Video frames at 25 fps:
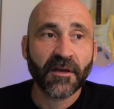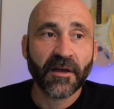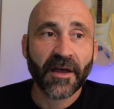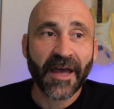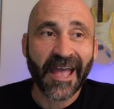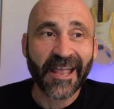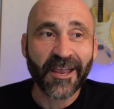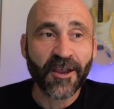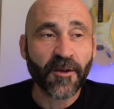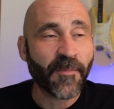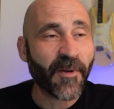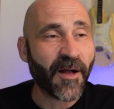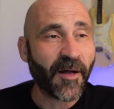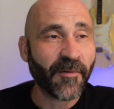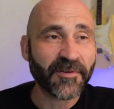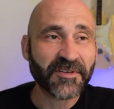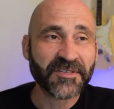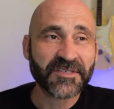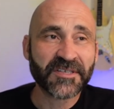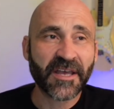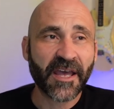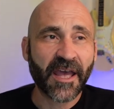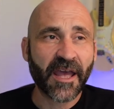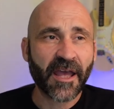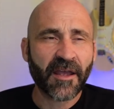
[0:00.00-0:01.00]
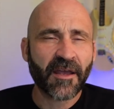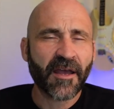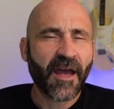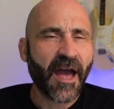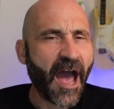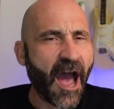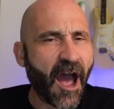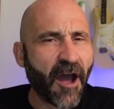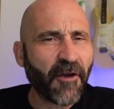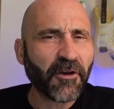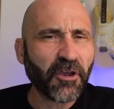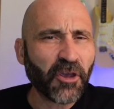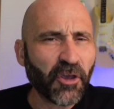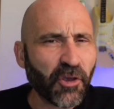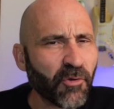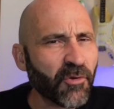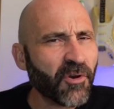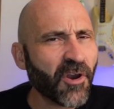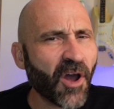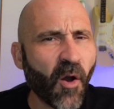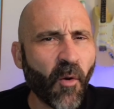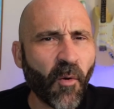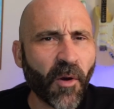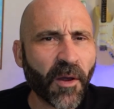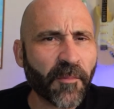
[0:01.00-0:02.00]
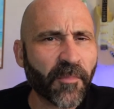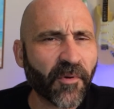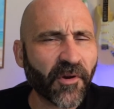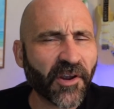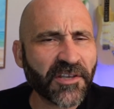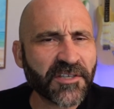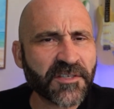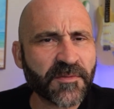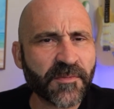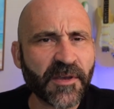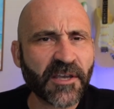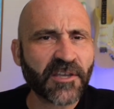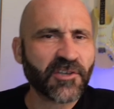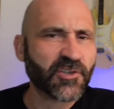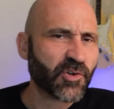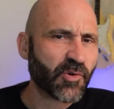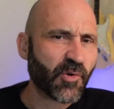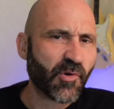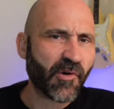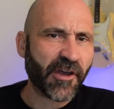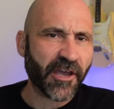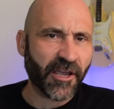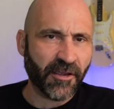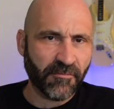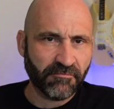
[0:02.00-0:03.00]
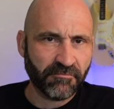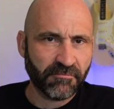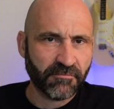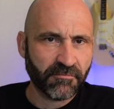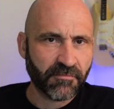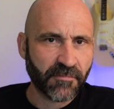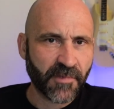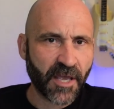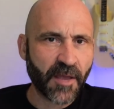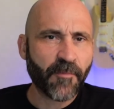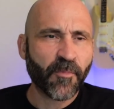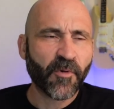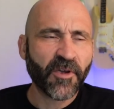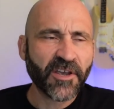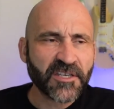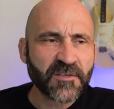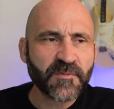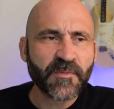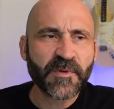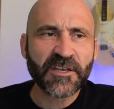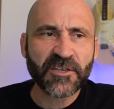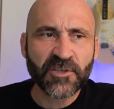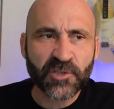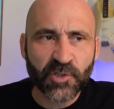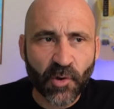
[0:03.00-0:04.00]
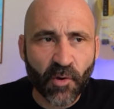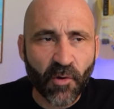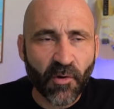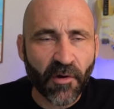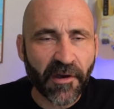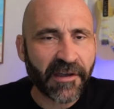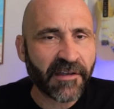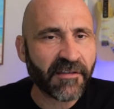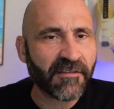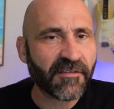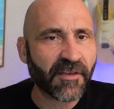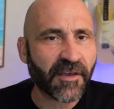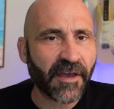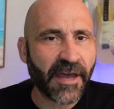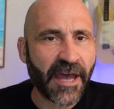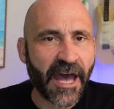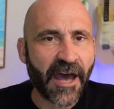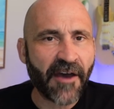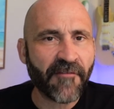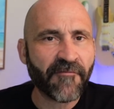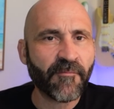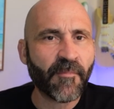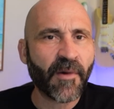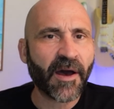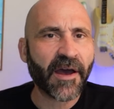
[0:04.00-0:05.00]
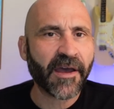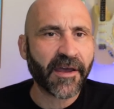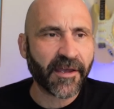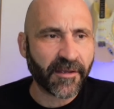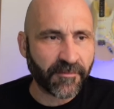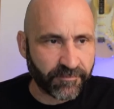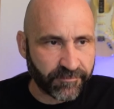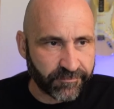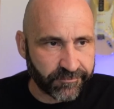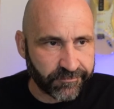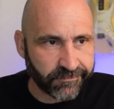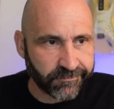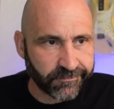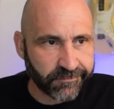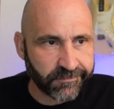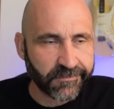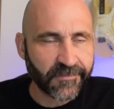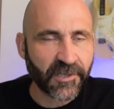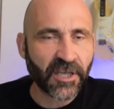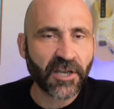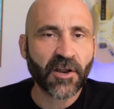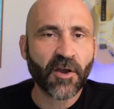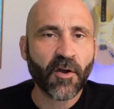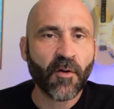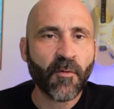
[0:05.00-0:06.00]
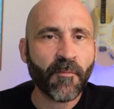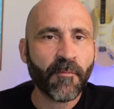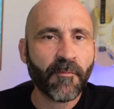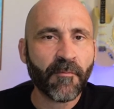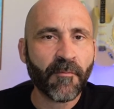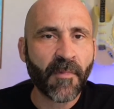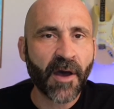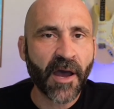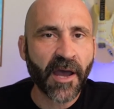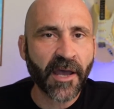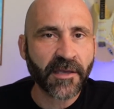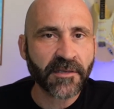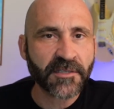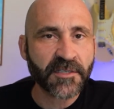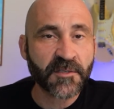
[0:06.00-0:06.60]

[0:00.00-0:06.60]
And you're probably saying, How do you know what brings me joy? It brings me joy to have my, you know, my